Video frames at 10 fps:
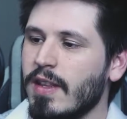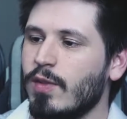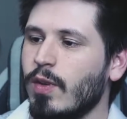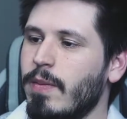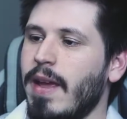
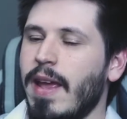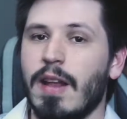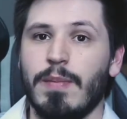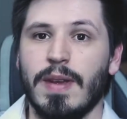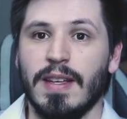this one in my
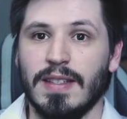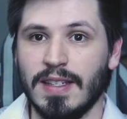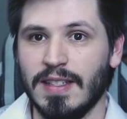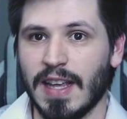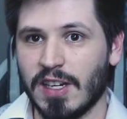hand because
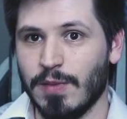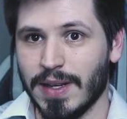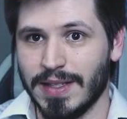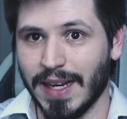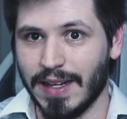this is actually
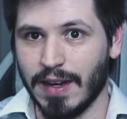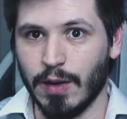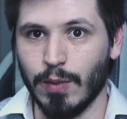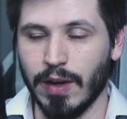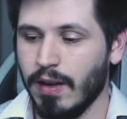my secondary
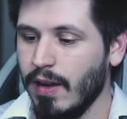one.